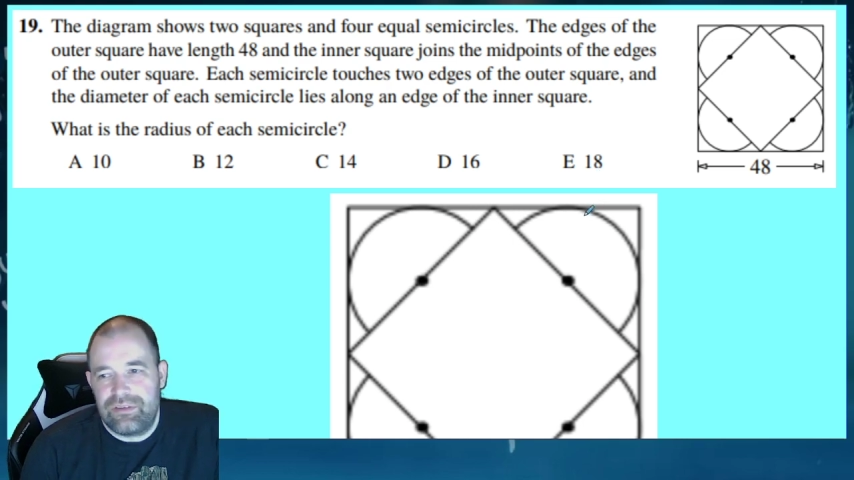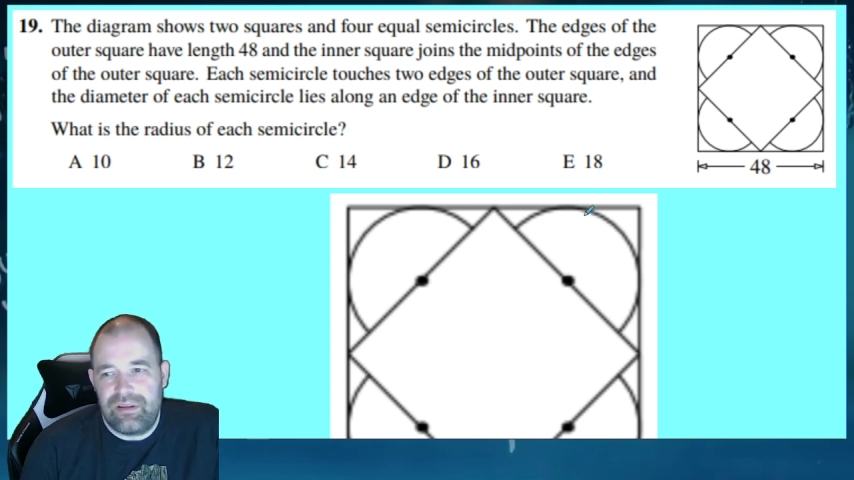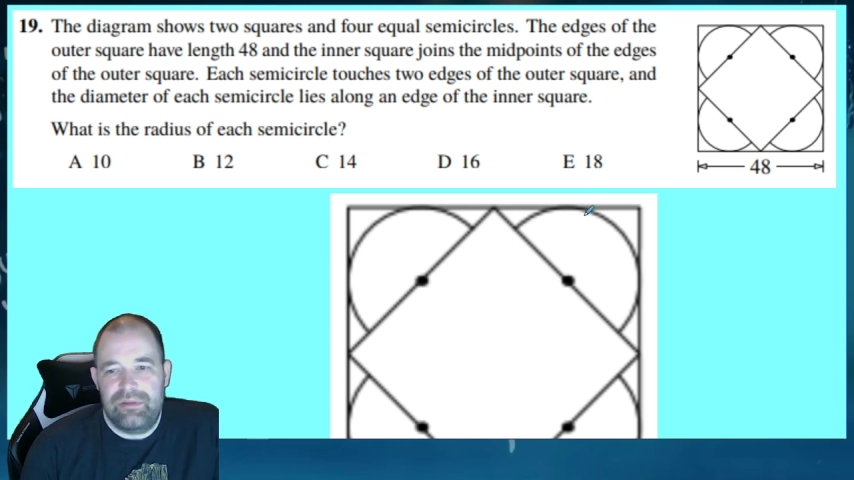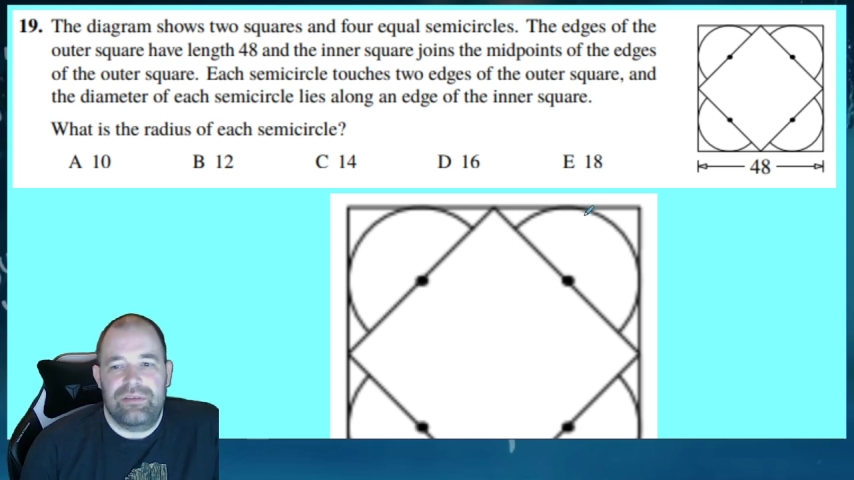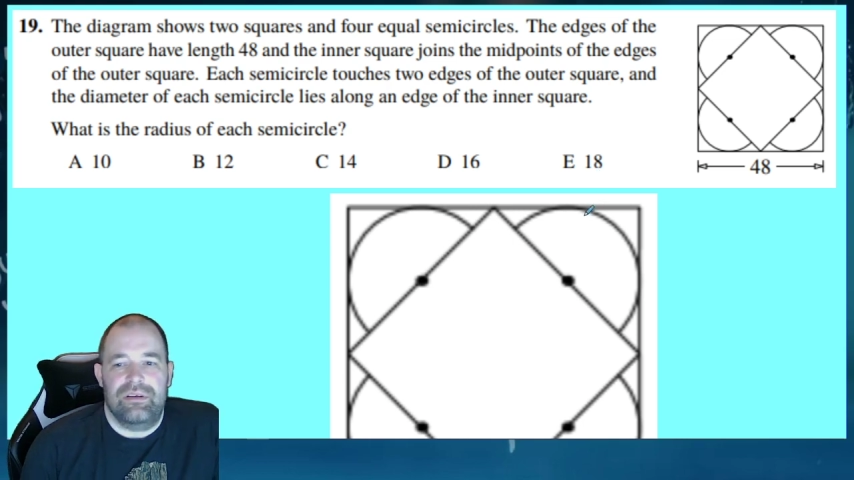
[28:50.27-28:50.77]

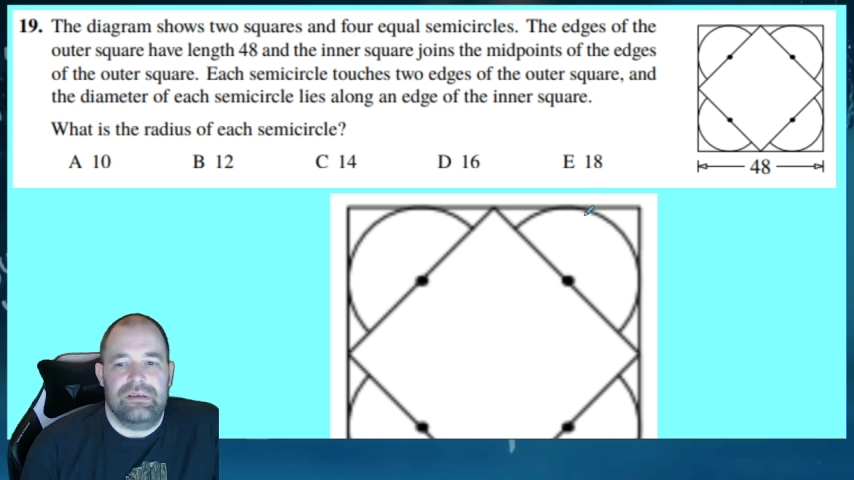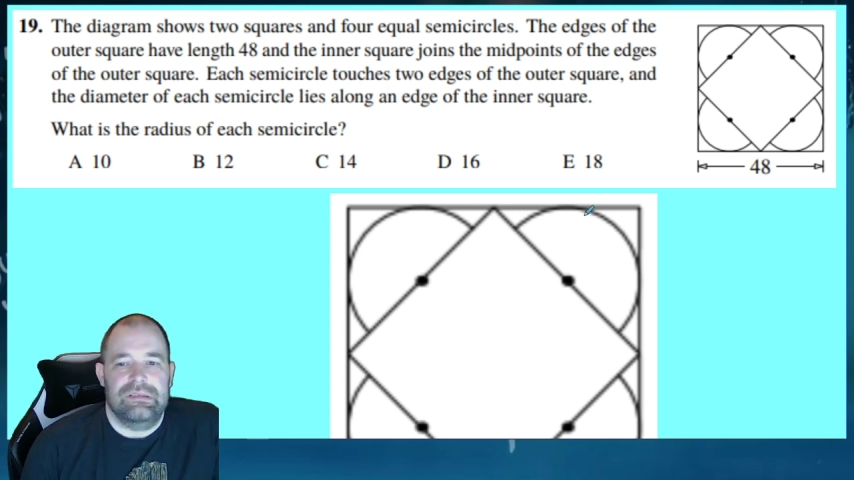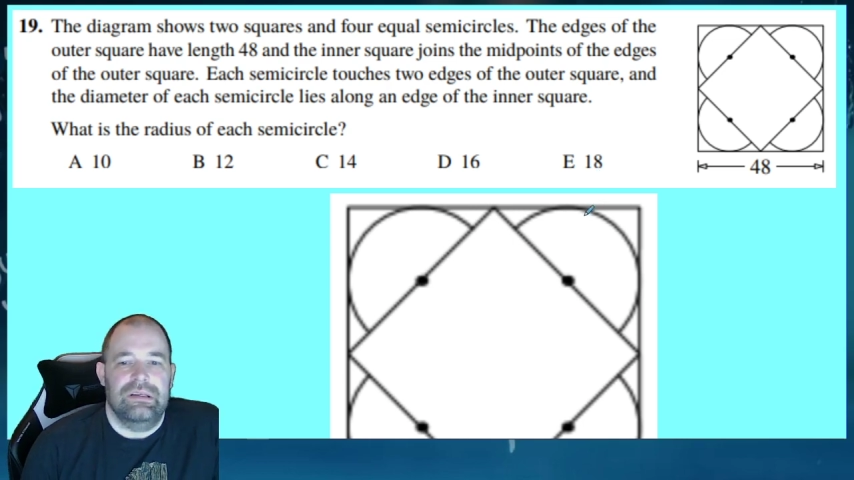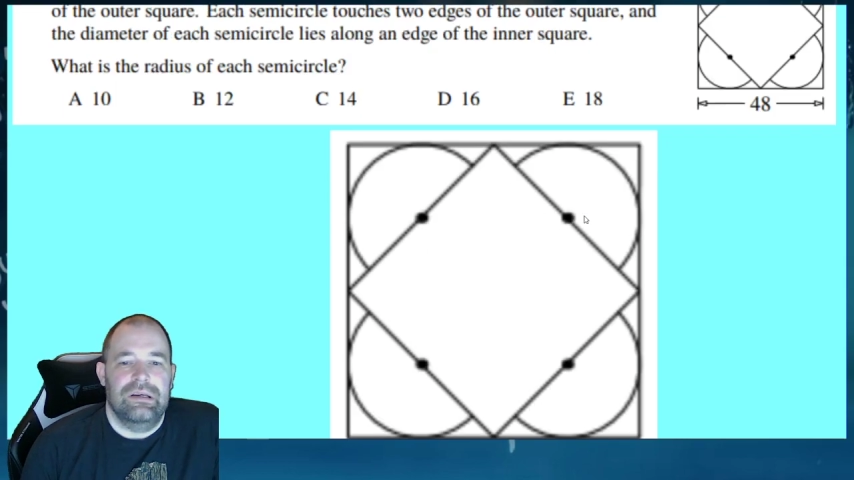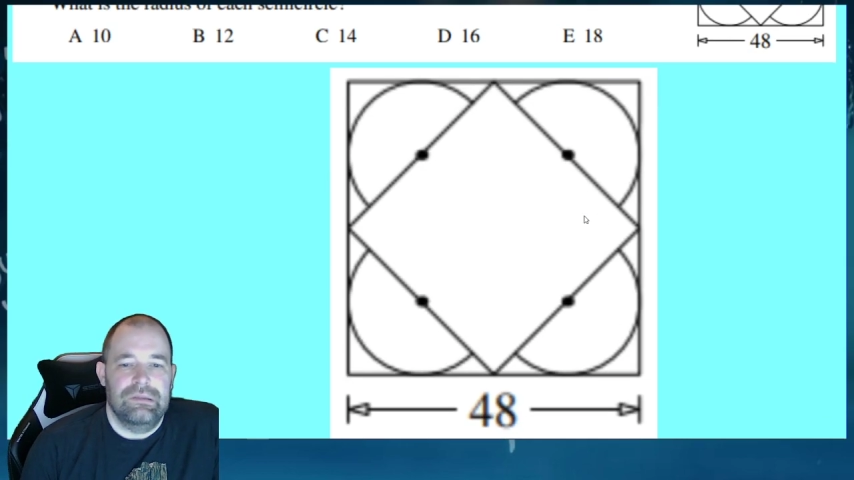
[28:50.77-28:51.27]

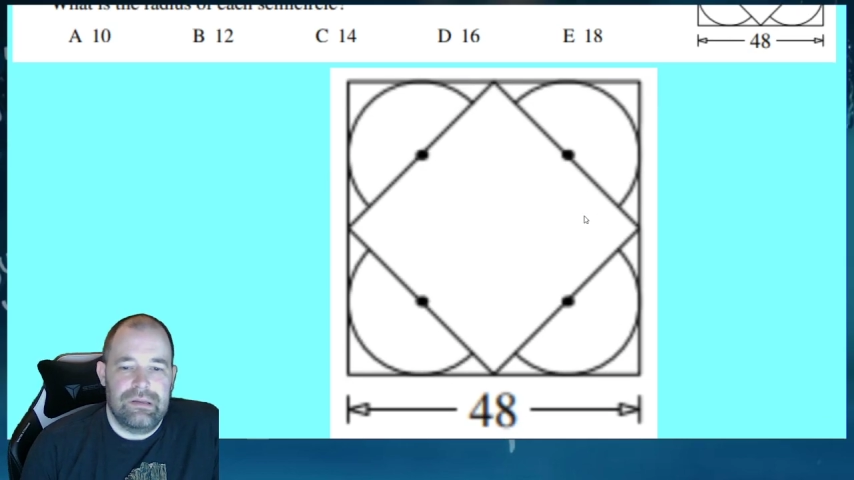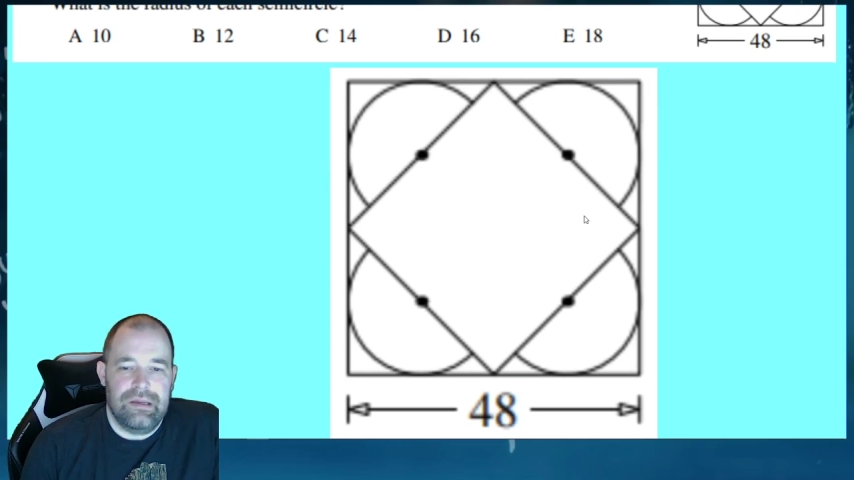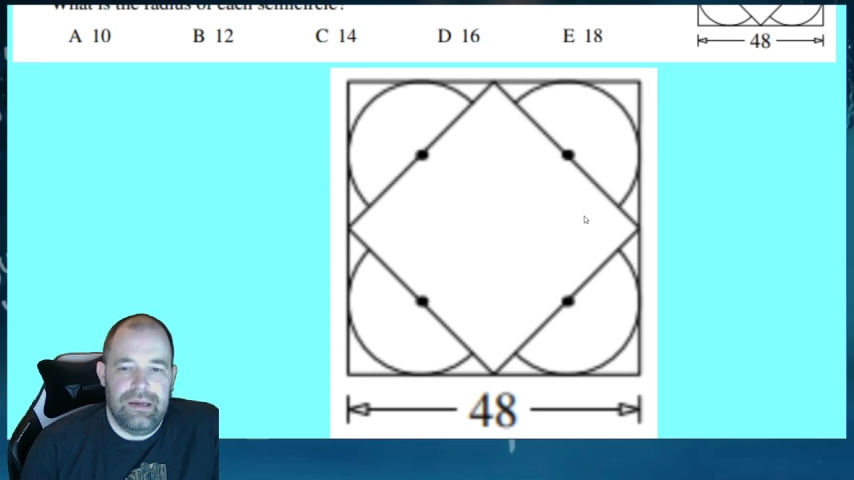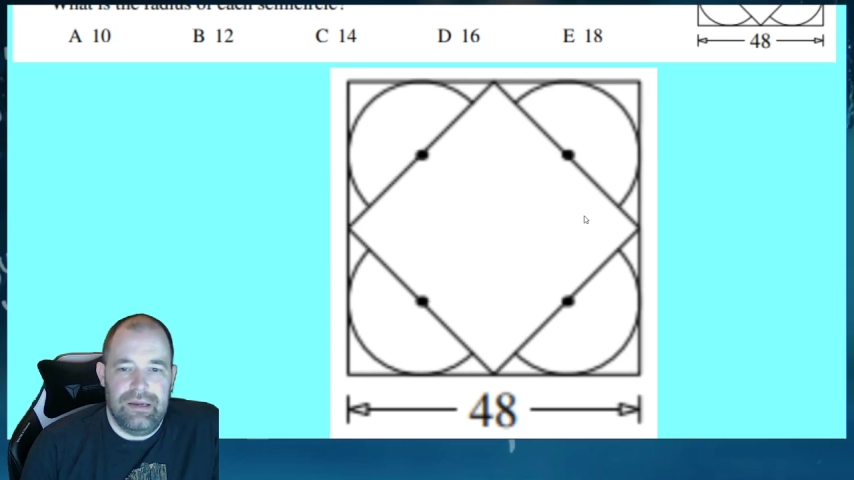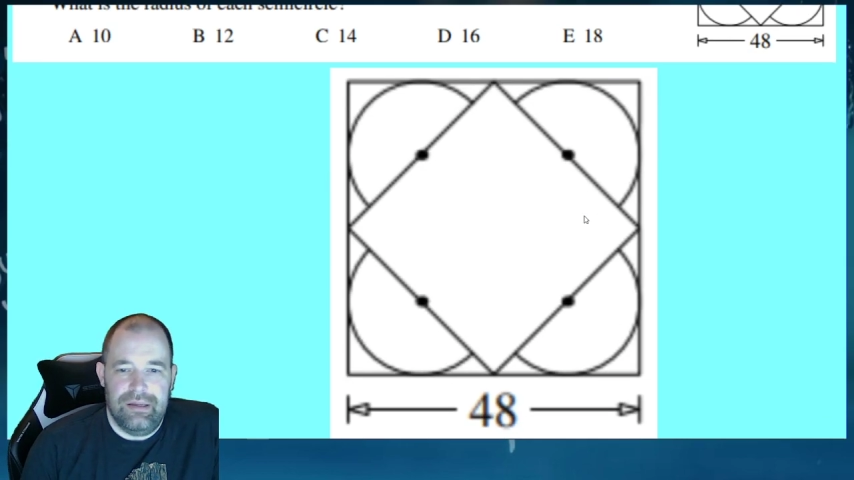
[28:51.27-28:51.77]
semicircle?
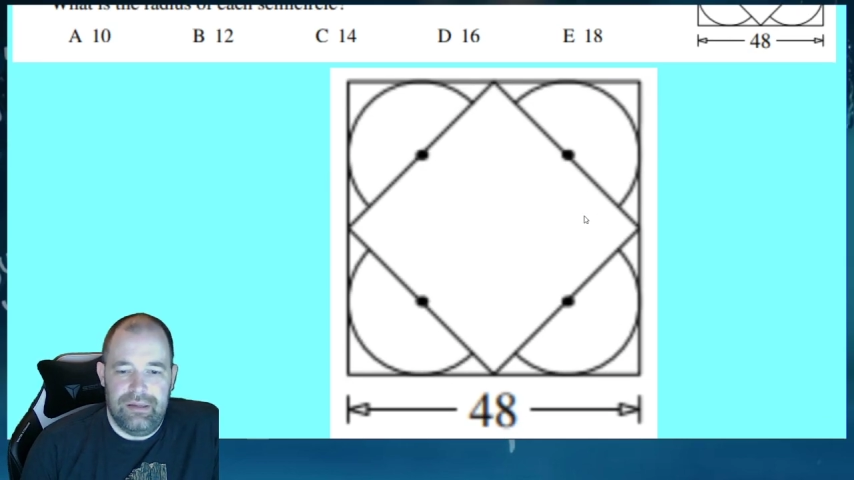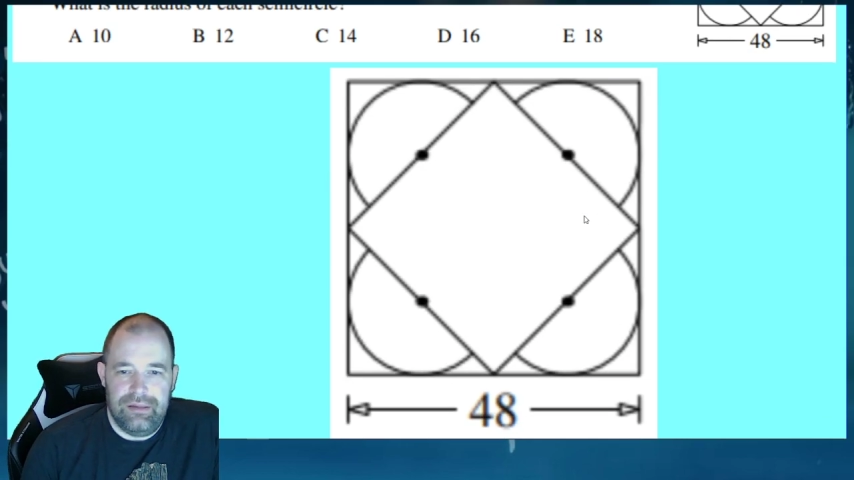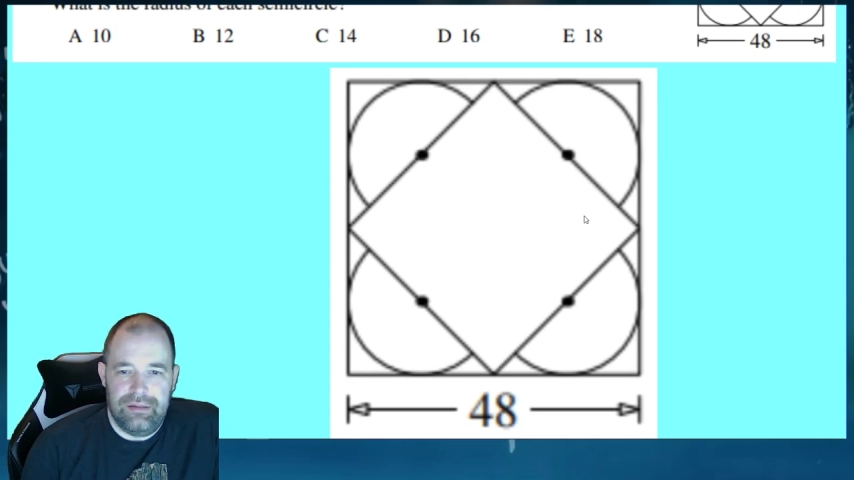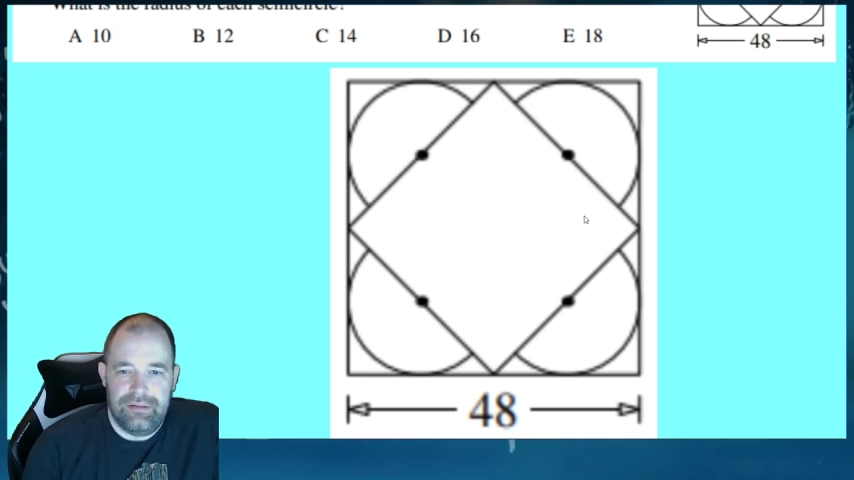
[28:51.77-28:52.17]
Okay.